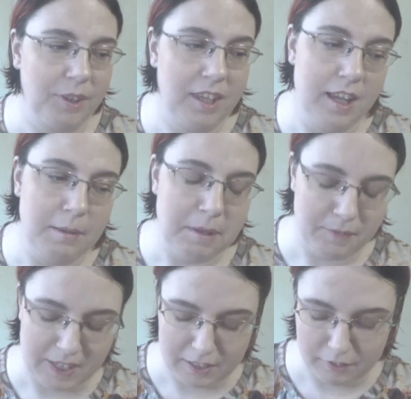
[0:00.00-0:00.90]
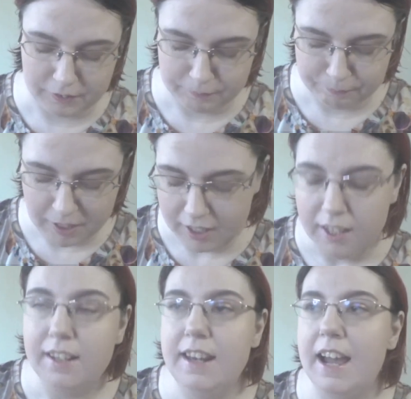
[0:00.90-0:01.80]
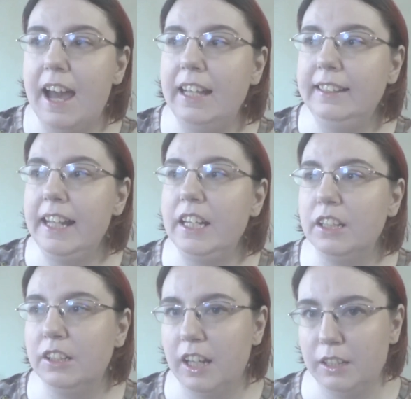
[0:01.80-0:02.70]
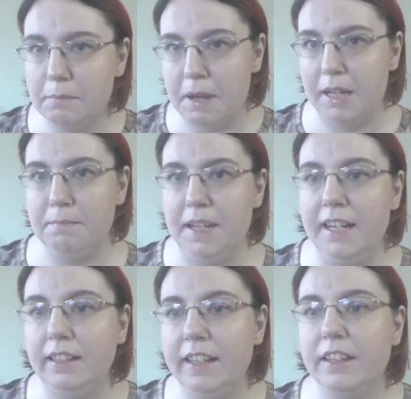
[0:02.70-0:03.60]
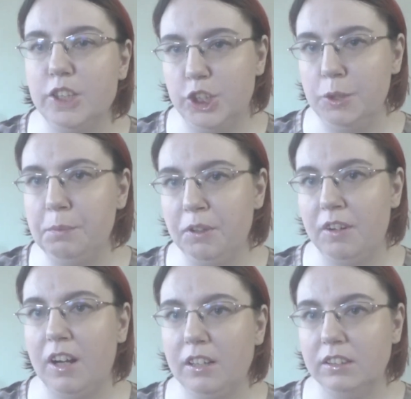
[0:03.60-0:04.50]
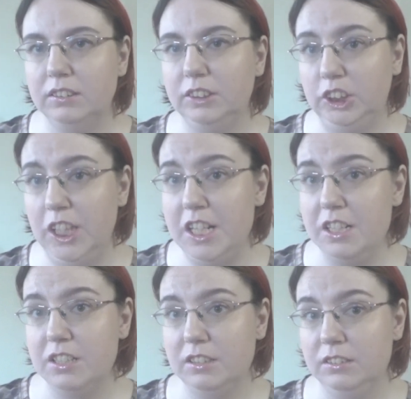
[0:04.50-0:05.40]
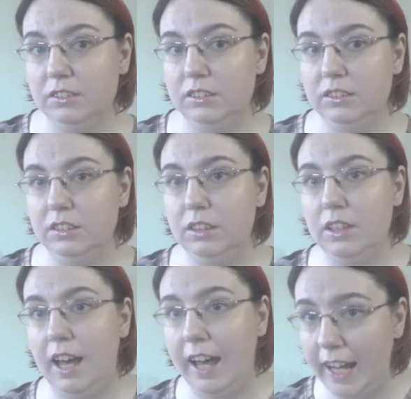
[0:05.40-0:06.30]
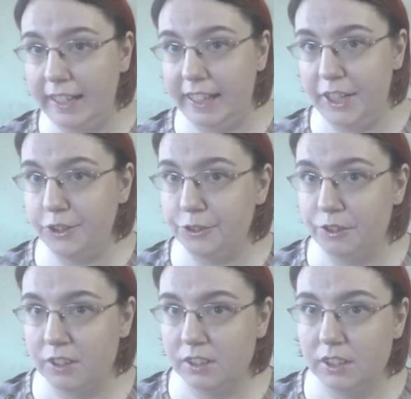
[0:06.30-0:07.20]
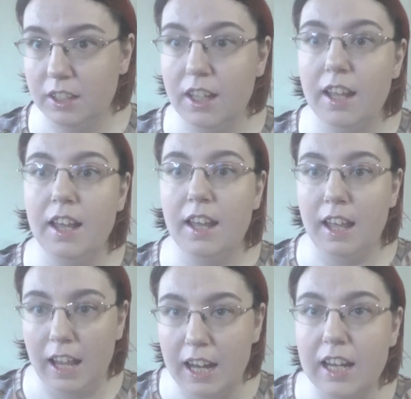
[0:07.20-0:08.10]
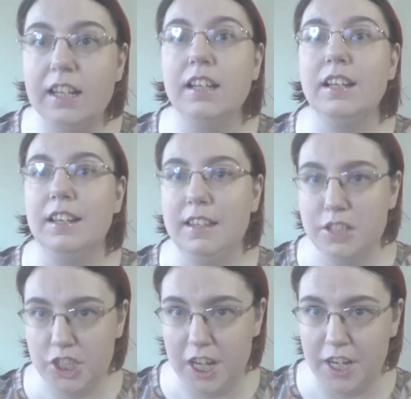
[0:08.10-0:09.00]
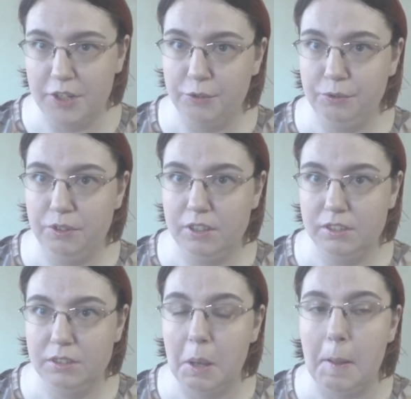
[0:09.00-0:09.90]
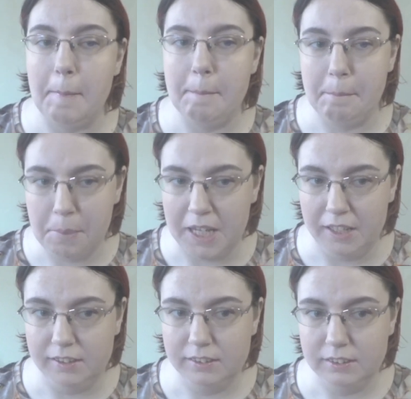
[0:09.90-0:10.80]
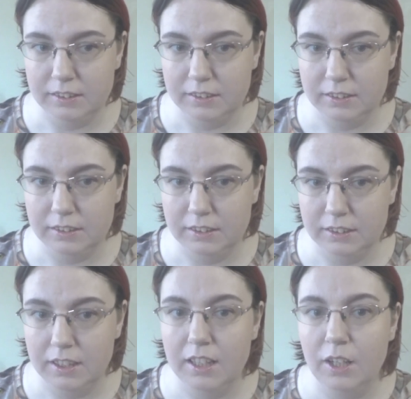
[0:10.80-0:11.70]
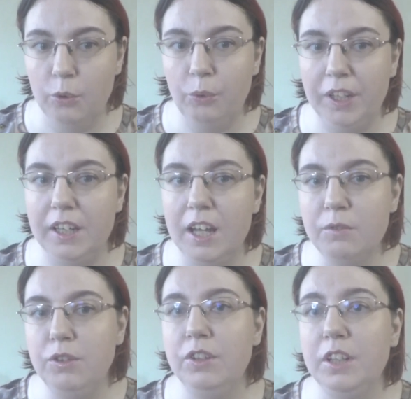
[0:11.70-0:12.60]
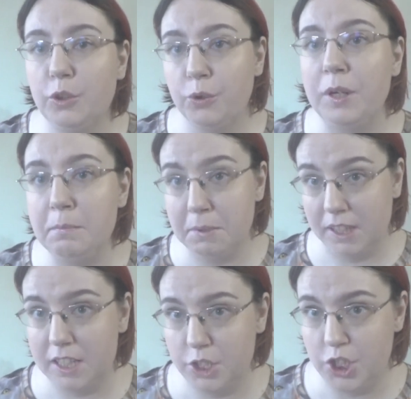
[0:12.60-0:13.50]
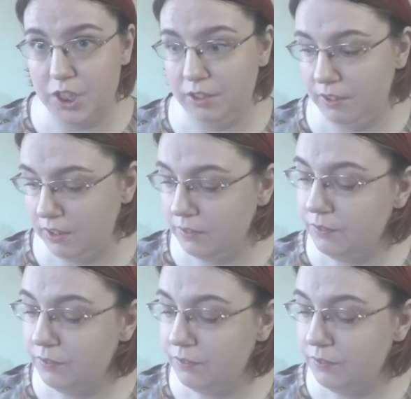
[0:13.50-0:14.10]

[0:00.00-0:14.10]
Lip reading: Not a big fan of. Now, I like ColourPop, and I like the Superstock Cheek Highlighters and the Shadows. But when it comes to the cream blushes,